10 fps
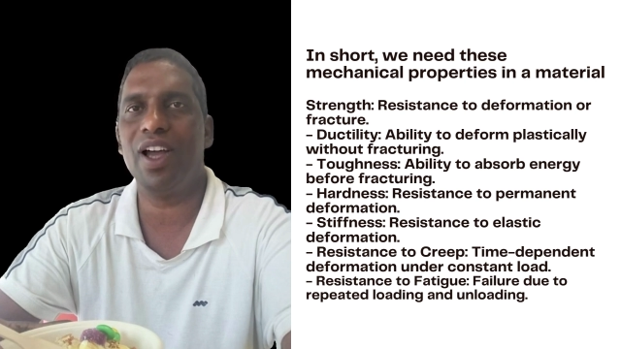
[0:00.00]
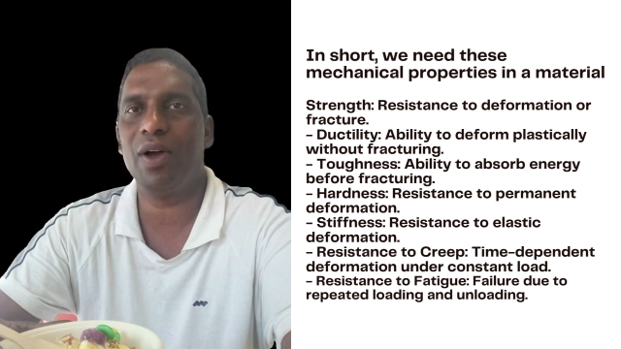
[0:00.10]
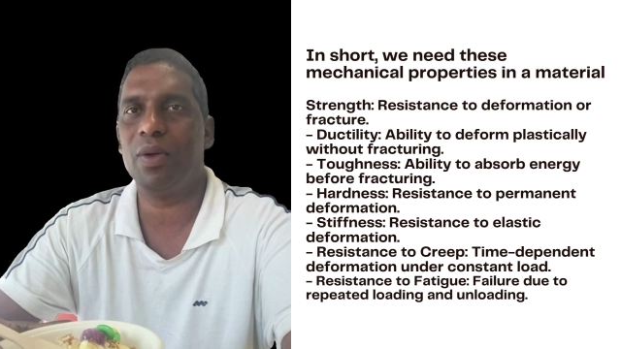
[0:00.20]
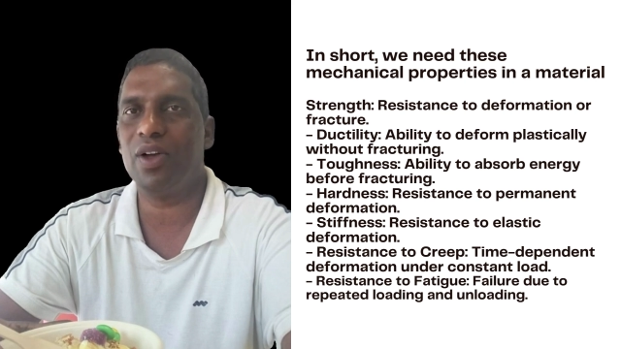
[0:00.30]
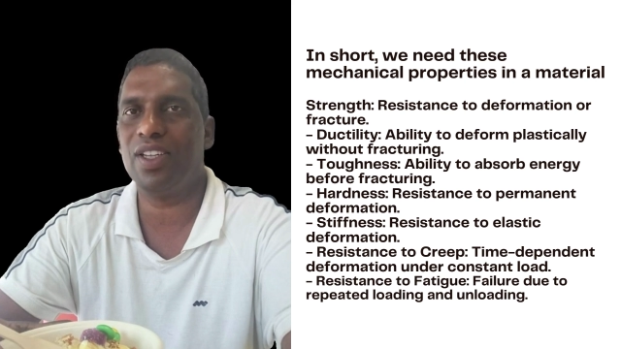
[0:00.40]

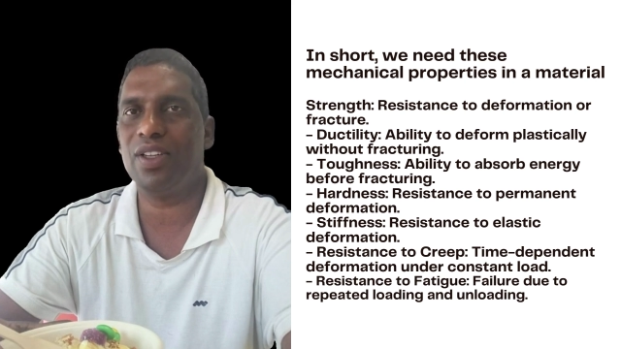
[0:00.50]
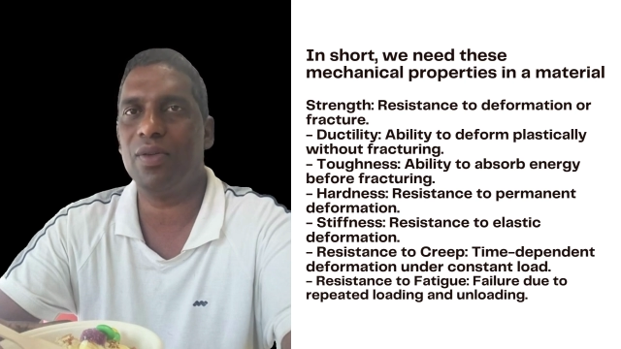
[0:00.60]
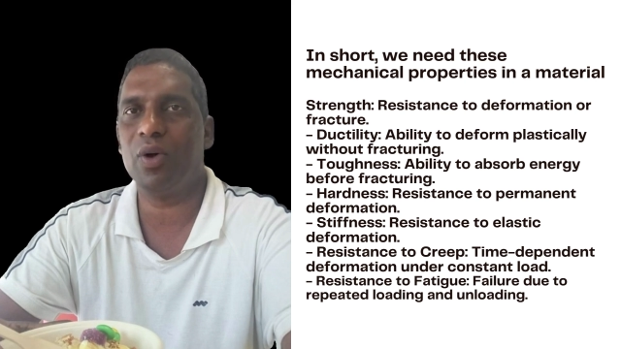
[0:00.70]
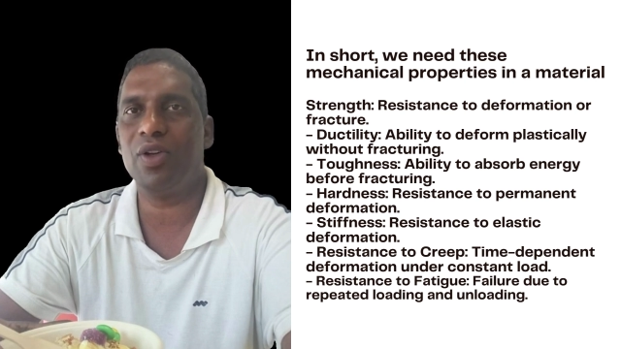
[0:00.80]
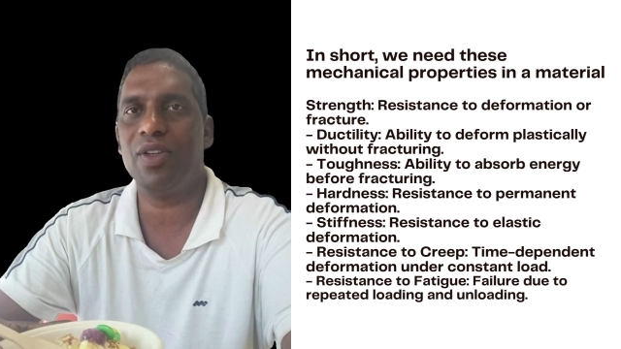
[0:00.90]
Compressive
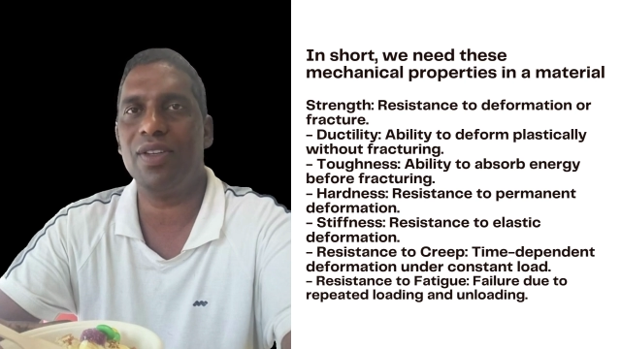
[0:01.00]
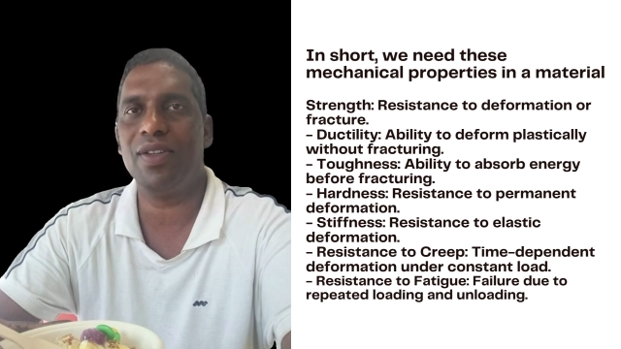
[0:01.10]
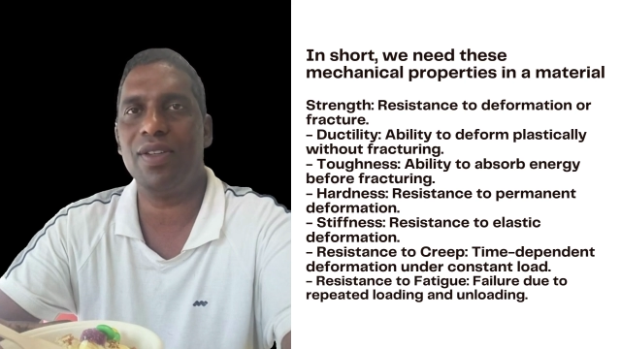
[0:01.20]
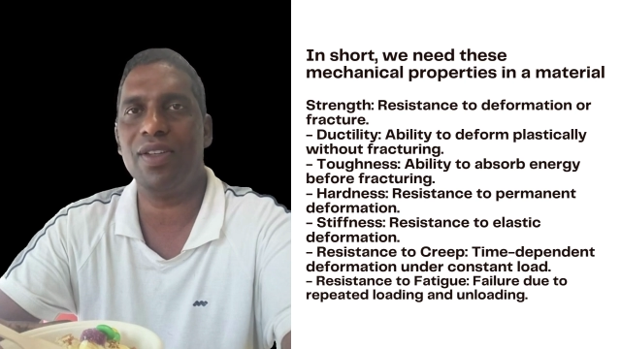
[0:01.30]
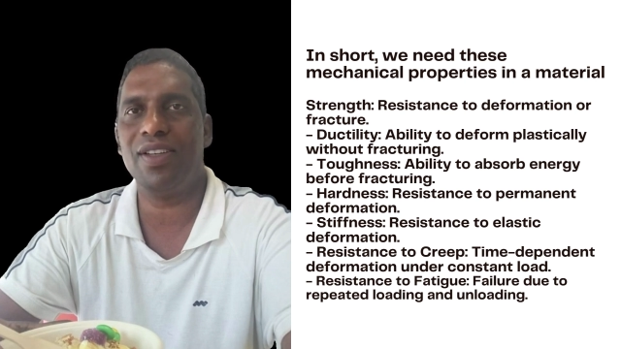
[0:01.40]
force,
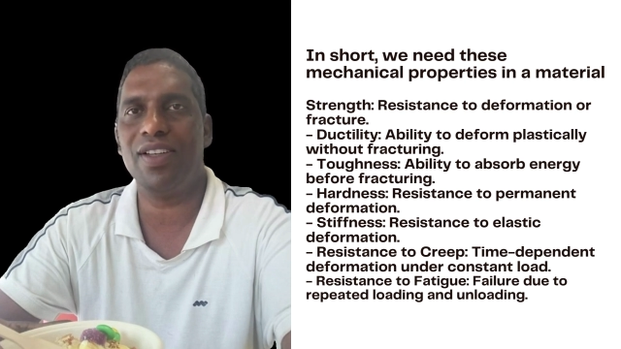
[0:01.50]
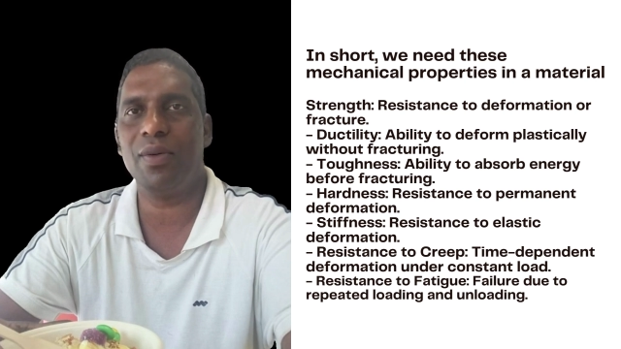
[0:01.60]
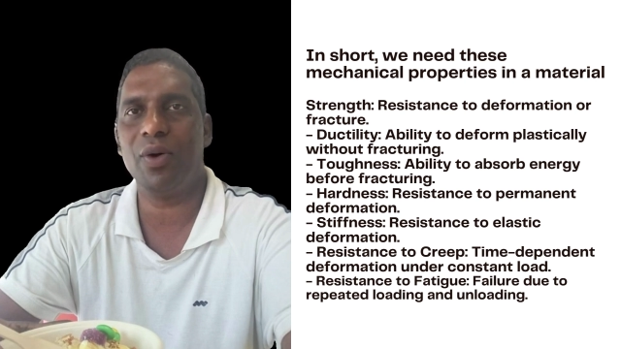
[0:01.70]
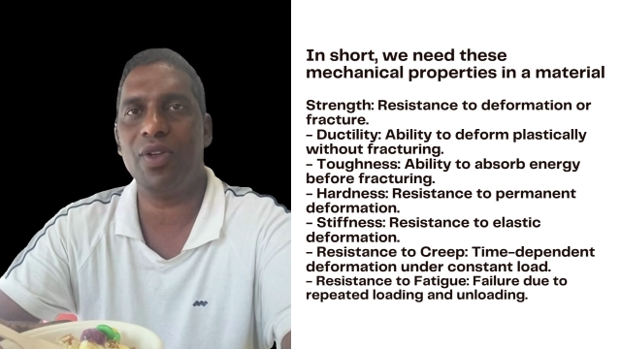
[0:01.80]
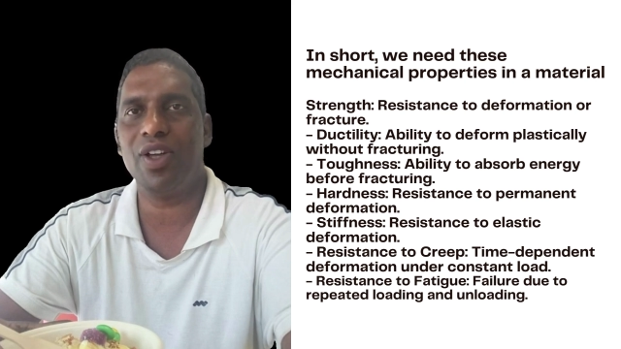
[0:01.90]
this is
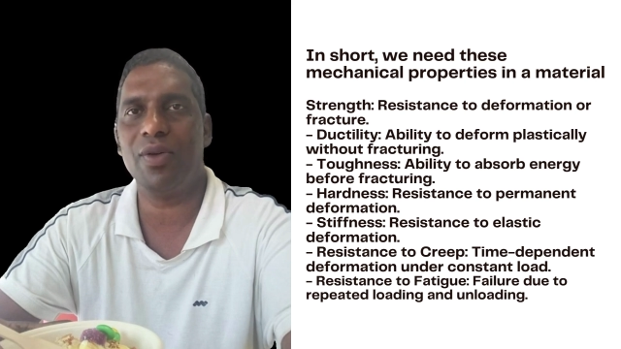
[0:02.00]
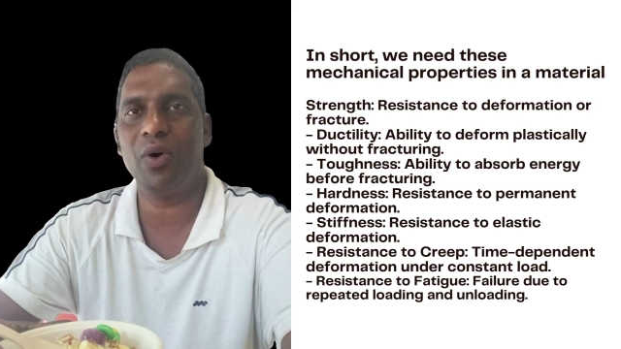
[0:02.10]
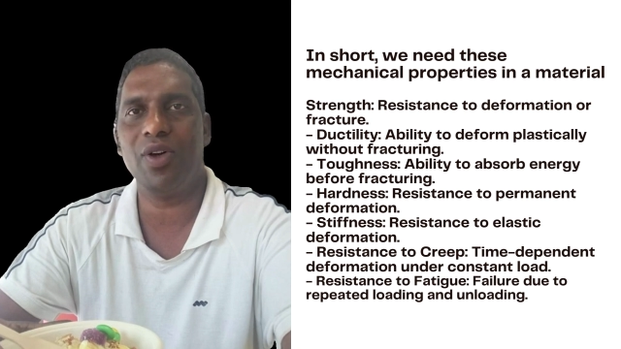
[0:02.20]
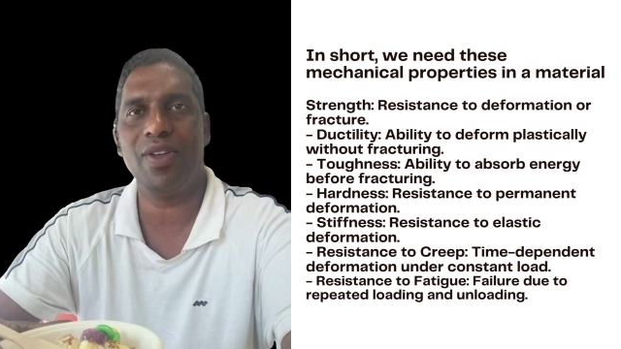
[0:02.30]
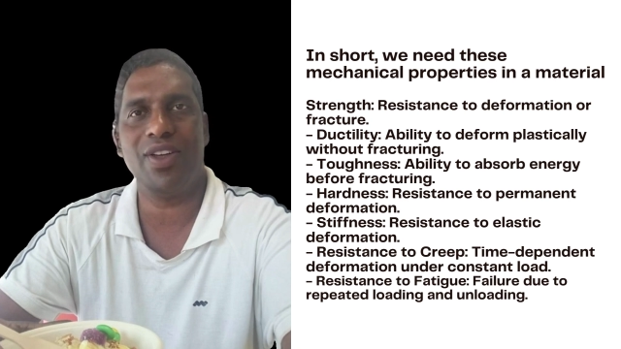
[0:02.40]
a pushing
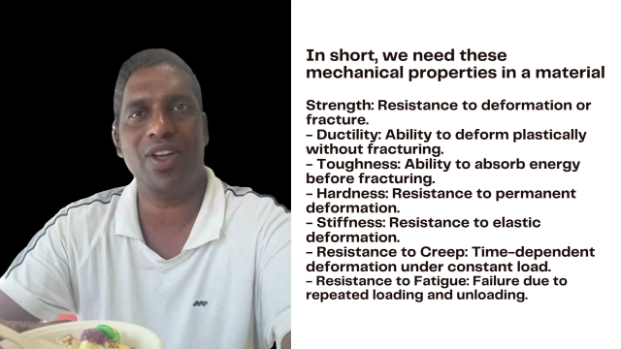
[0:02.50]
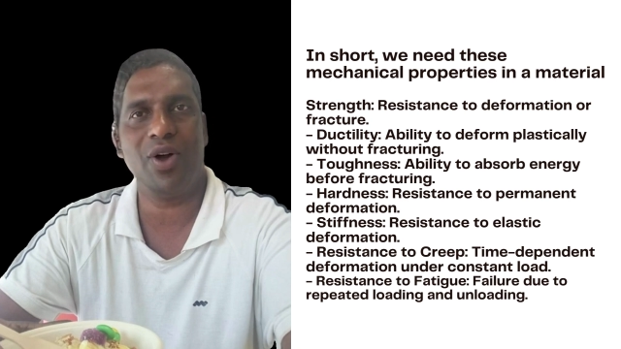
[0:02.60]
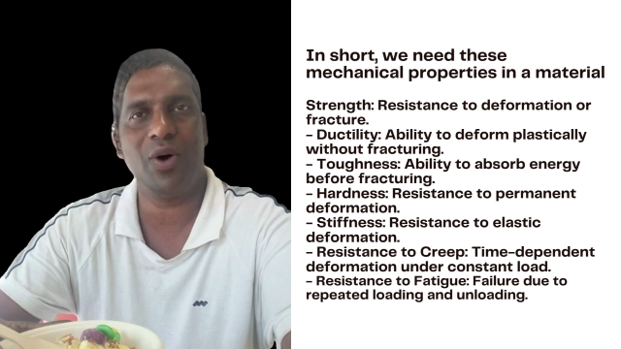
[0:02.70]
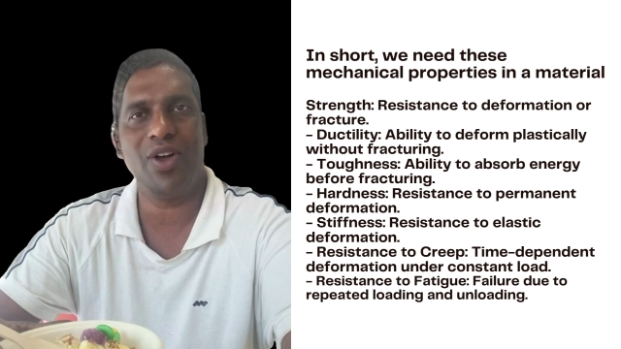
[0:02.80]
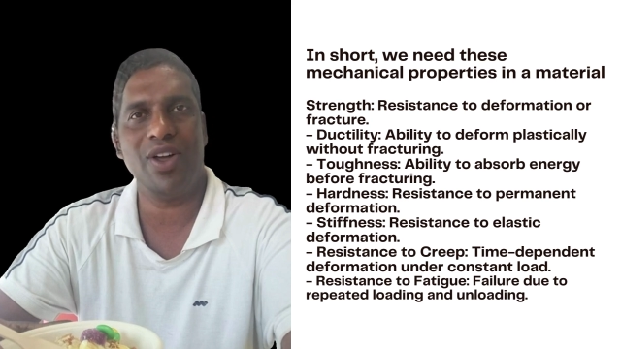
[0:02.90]
force that
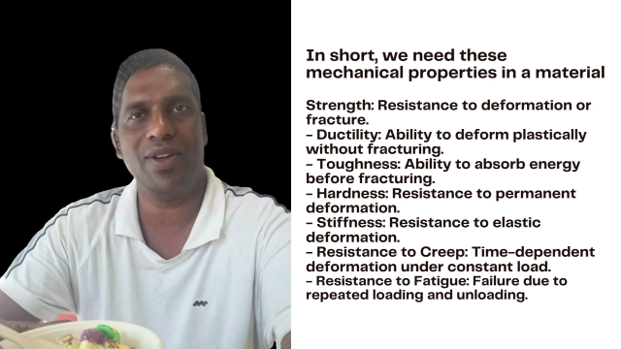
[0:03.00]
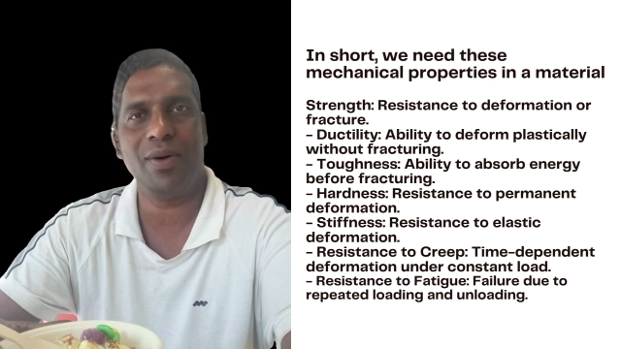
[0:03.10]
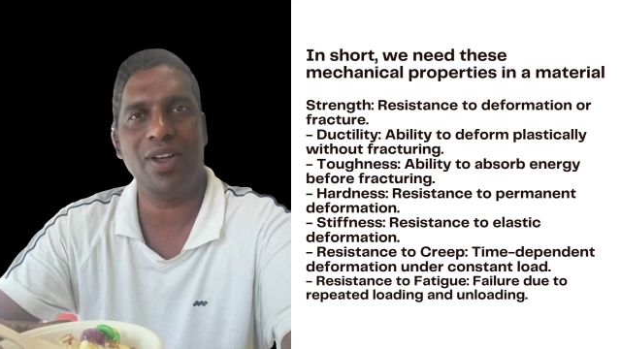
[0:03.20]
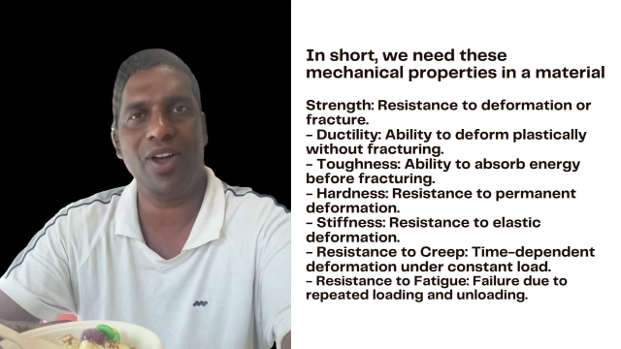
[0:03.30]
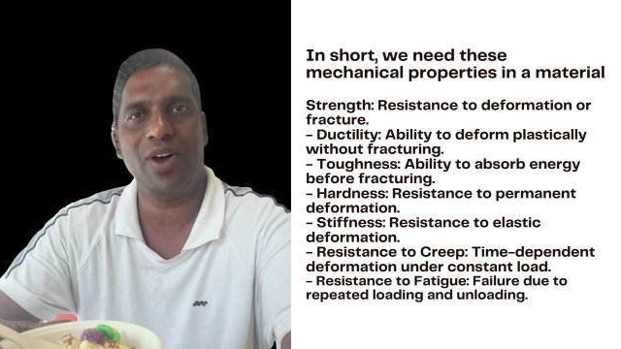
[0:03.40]
squishes a
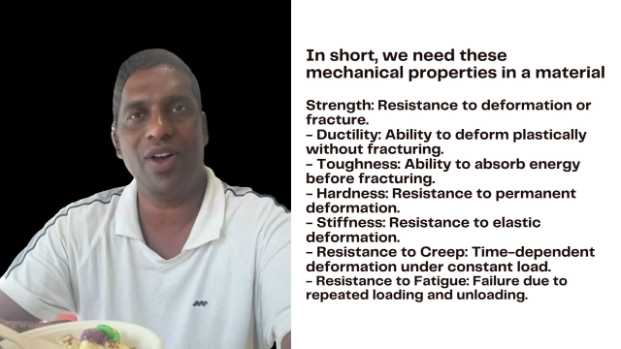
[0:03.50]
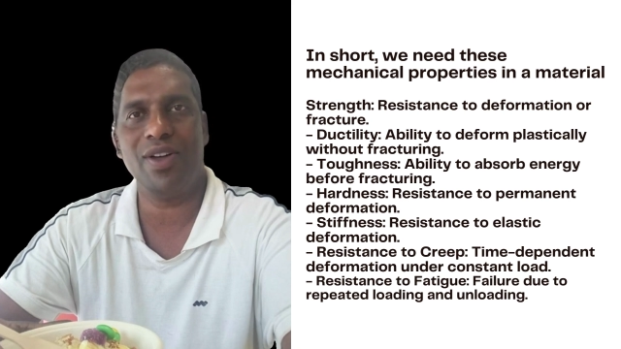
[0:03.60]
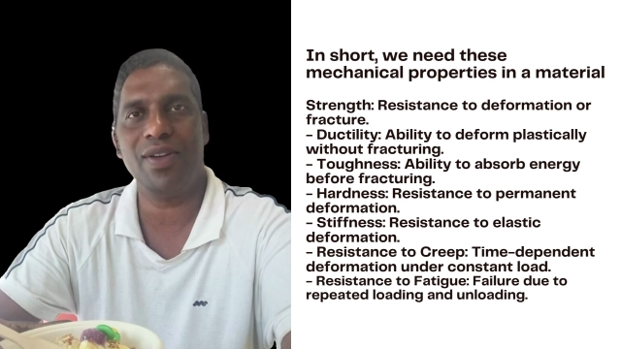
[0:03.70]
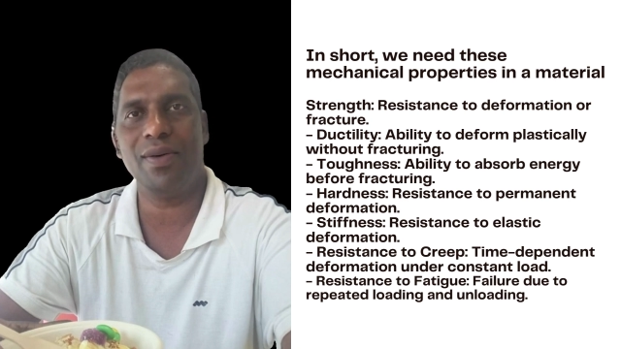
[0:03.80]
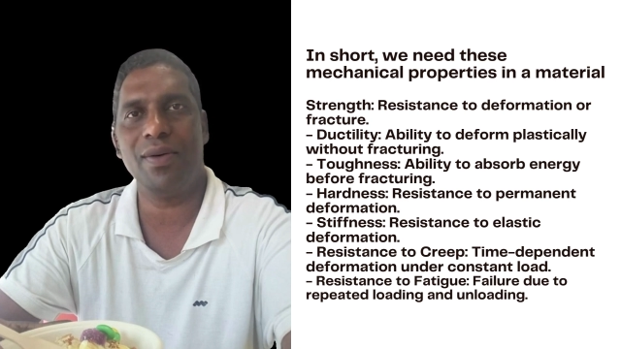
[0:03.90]
material.